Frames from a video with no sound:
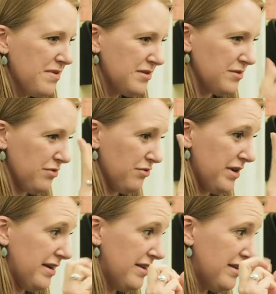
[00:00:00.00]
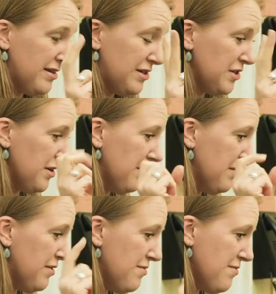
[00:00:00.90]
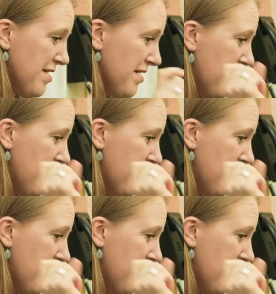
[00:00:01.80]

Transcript: So three, two, one.